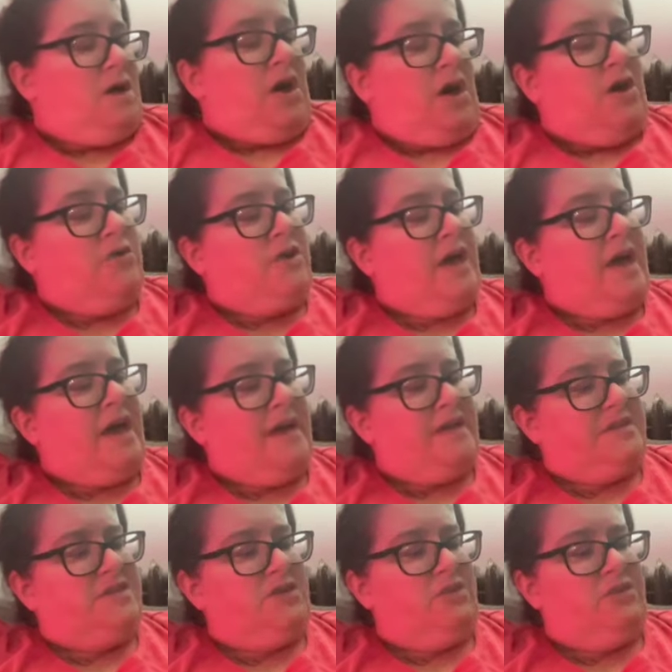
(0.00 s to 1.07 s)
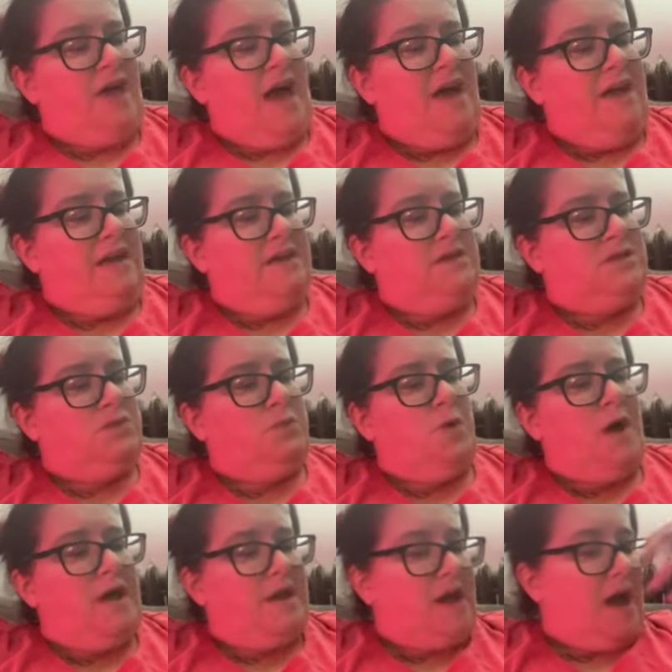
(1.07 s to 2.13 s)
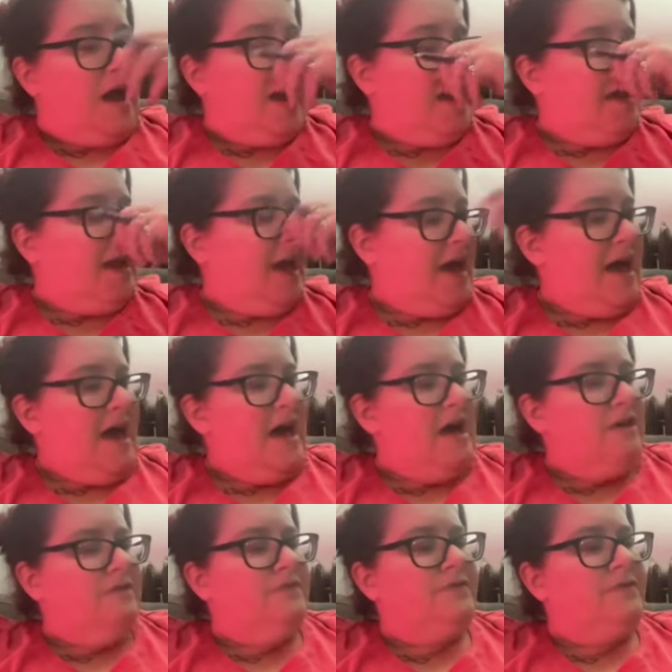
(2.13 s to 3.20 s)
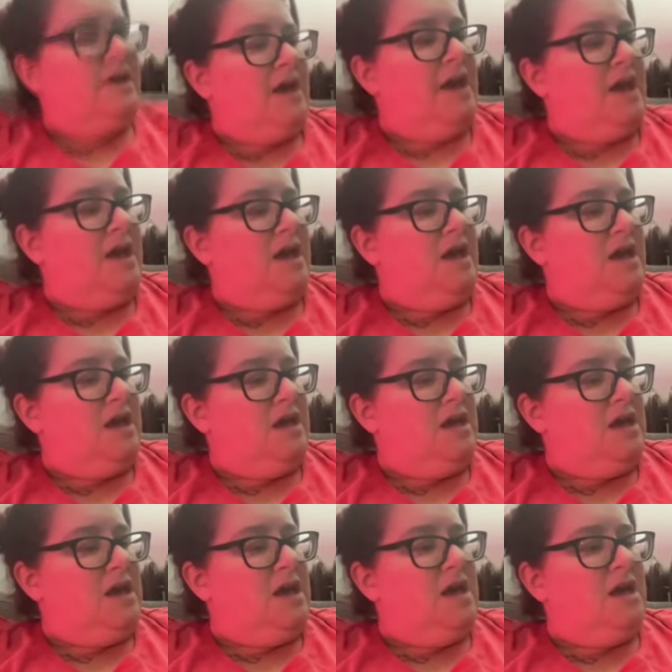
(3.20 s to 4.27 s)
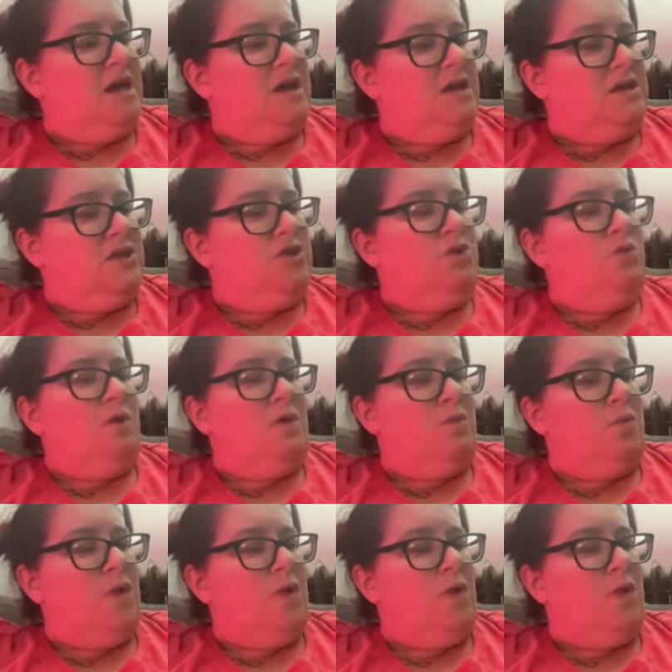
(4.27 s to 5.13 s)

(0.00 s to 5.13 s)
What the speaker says: Okay, so that is what I have. You know what?